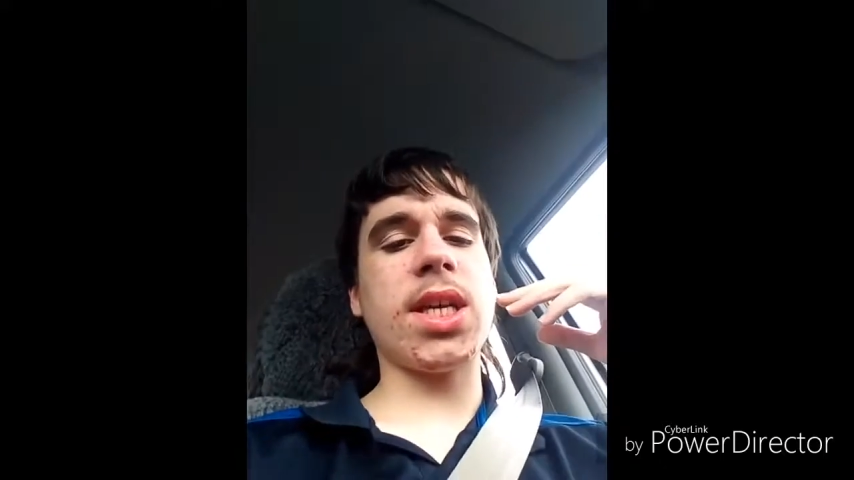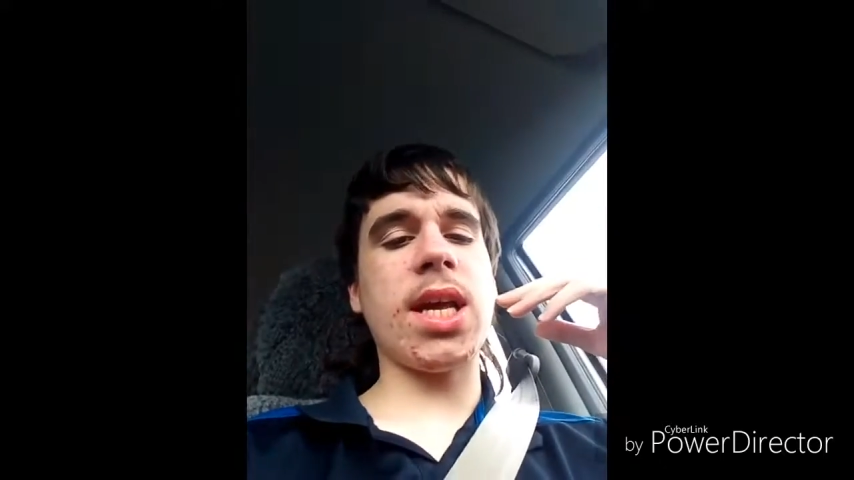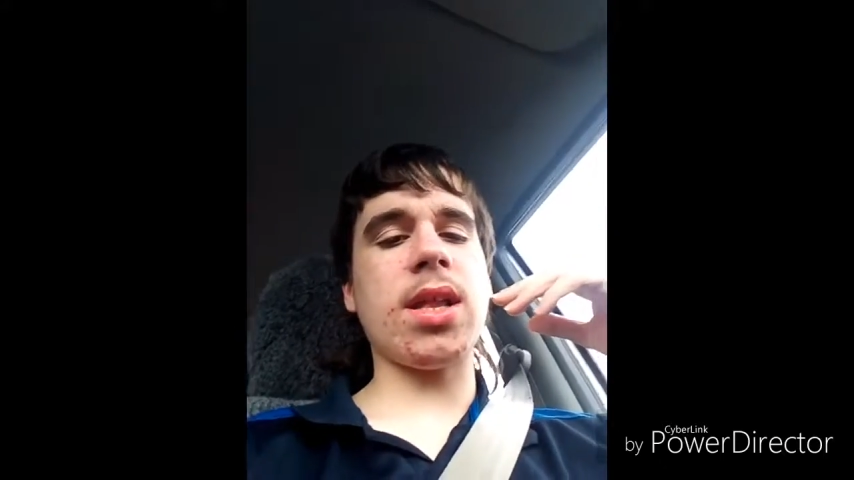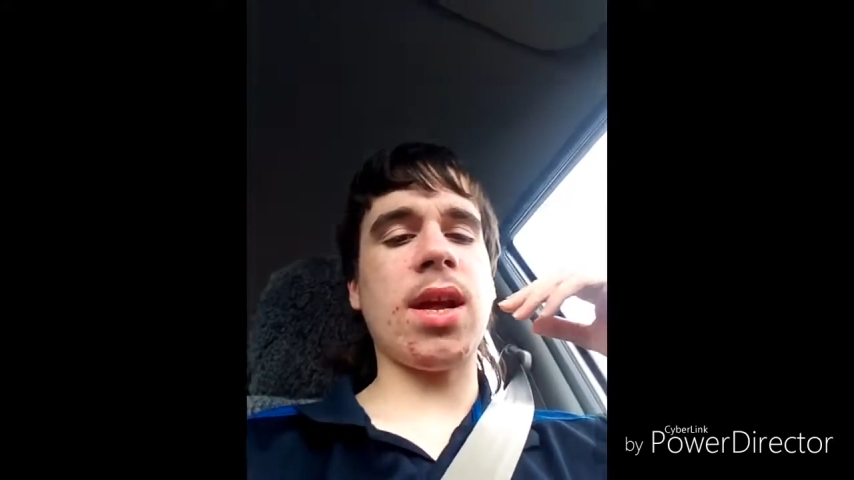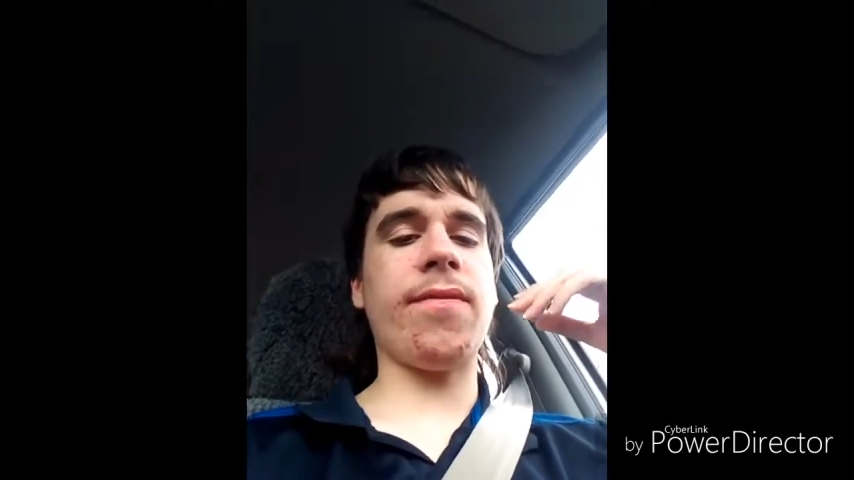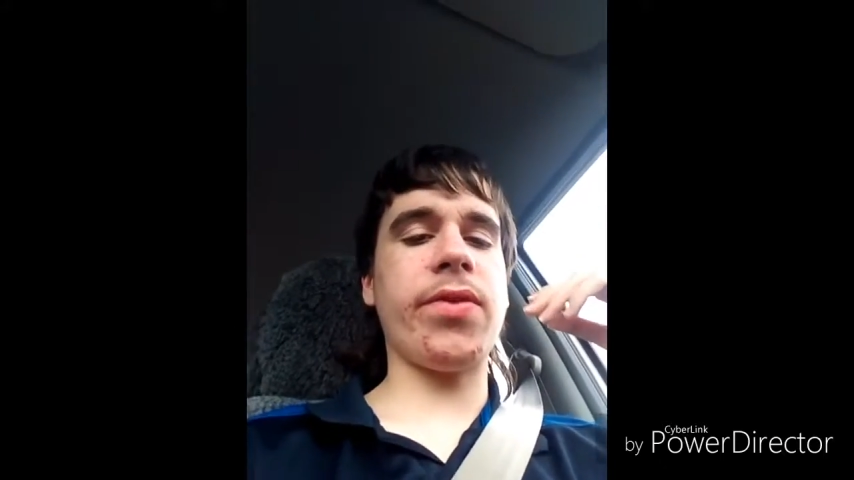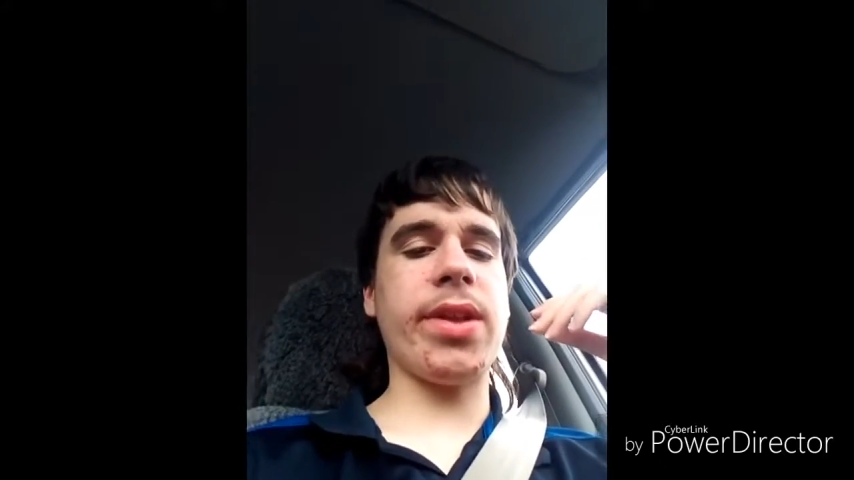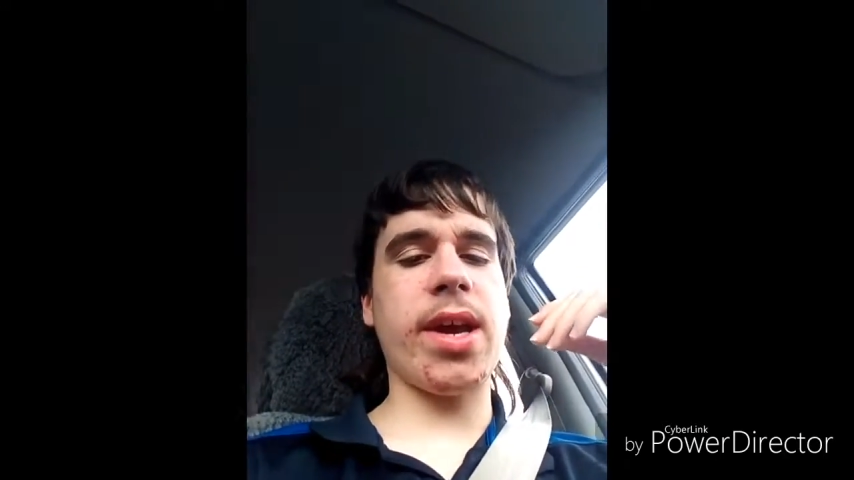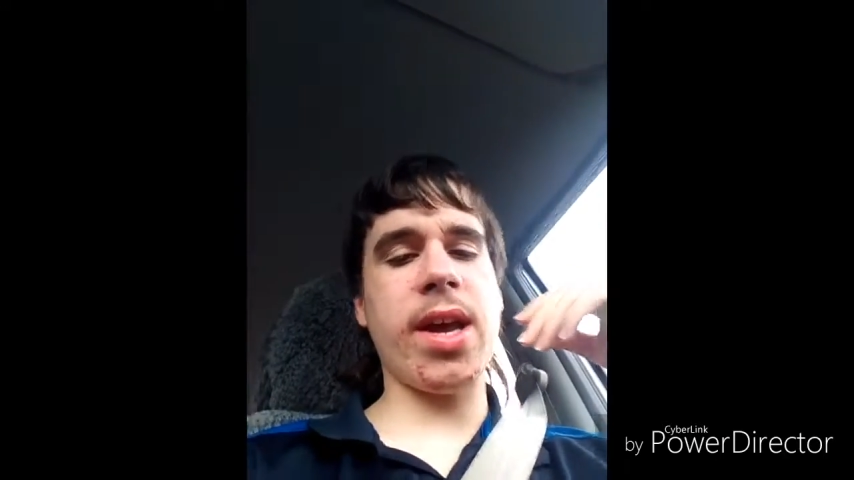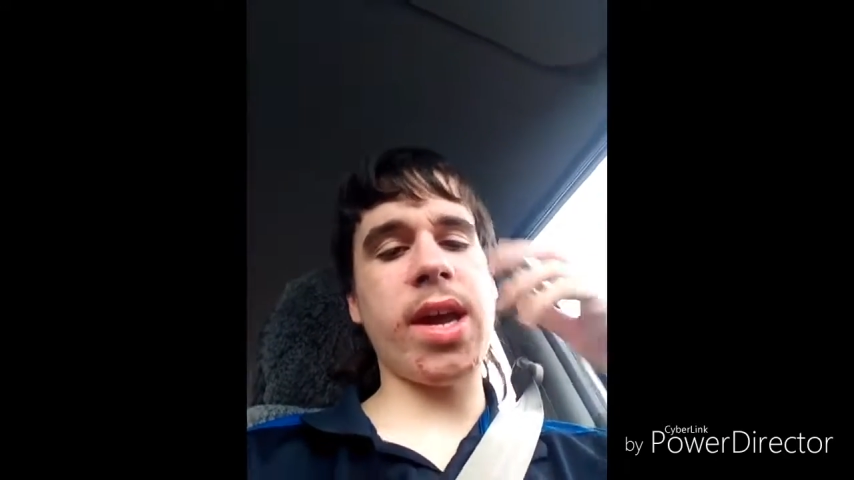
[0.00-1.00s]
to get
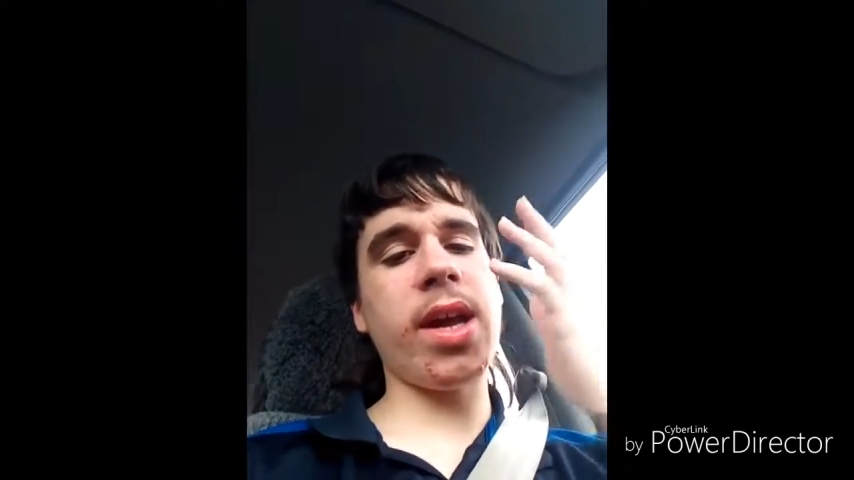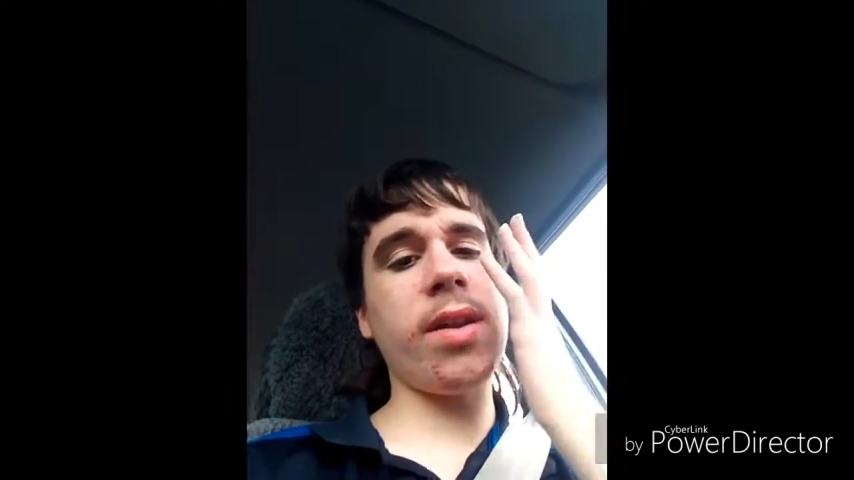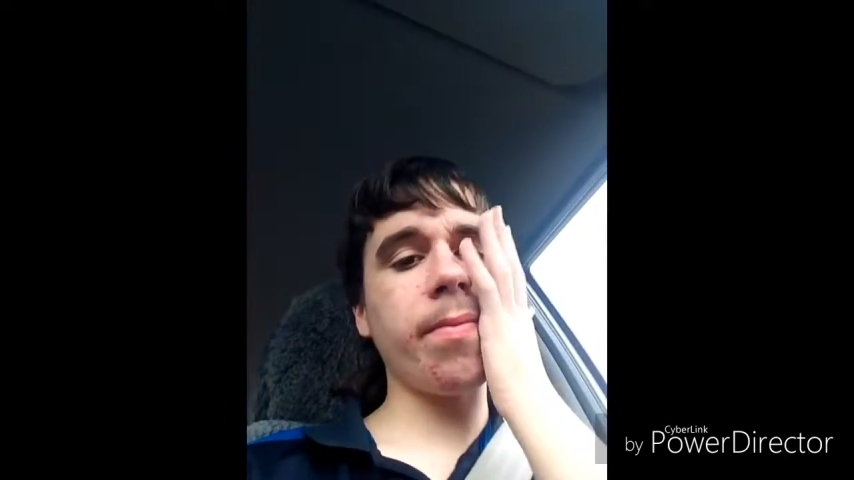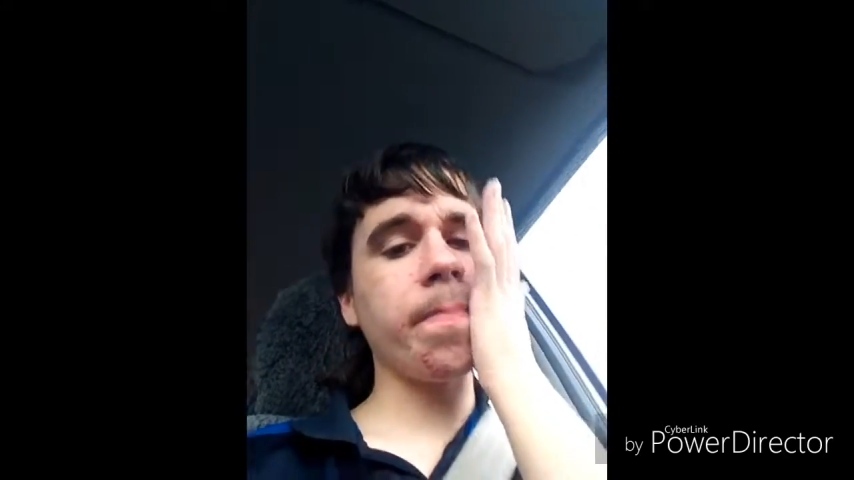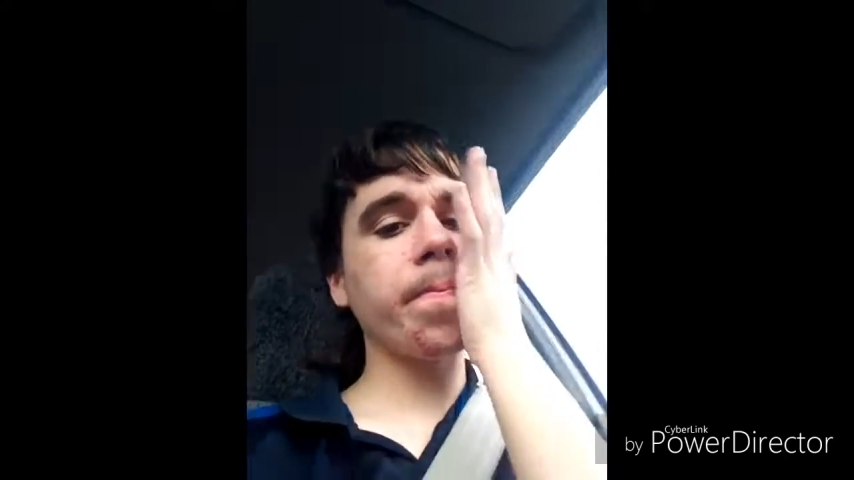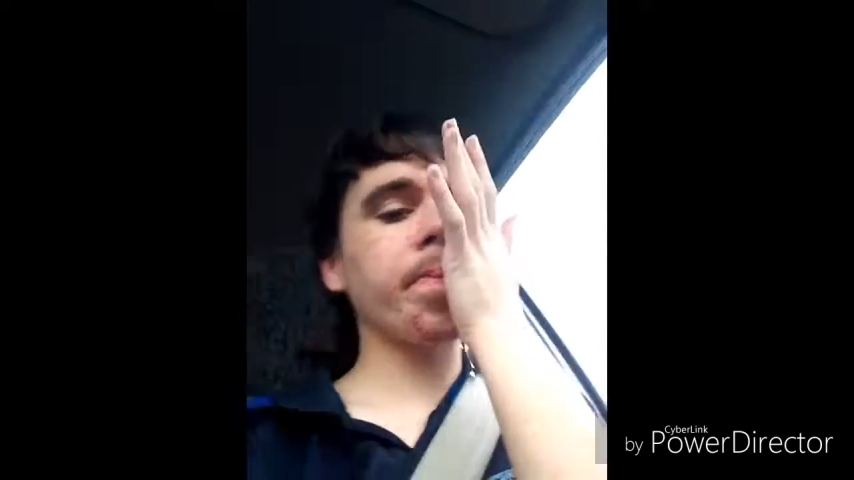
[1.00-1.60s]
something to eat